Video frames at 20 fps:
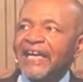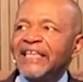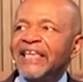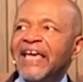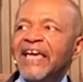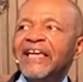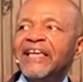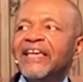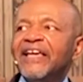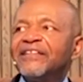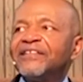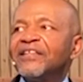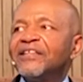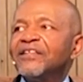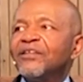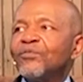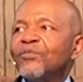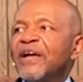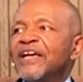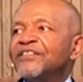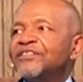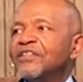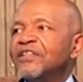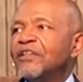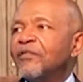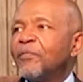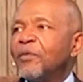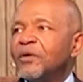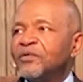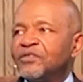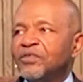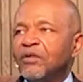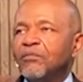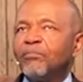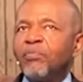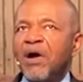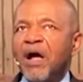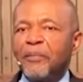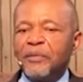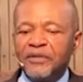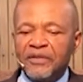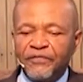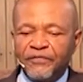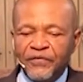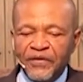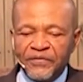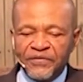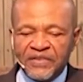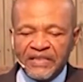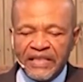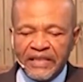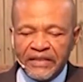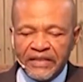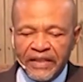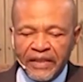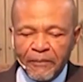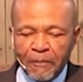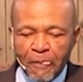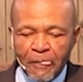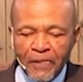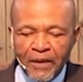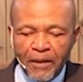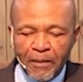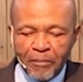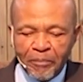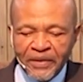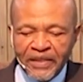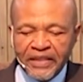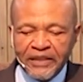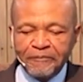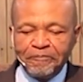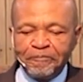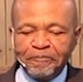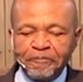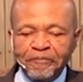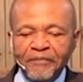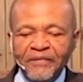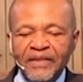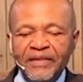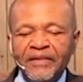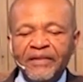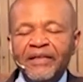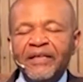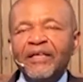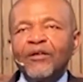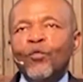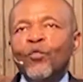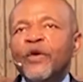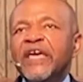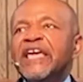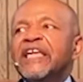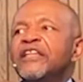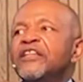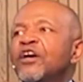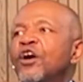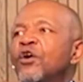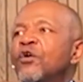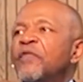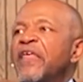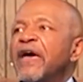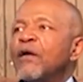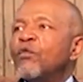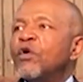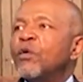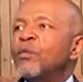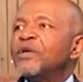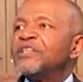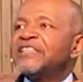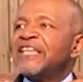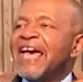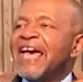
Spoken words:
I can't get to the rest of the, till probably the fifth Sunday, but we know that what was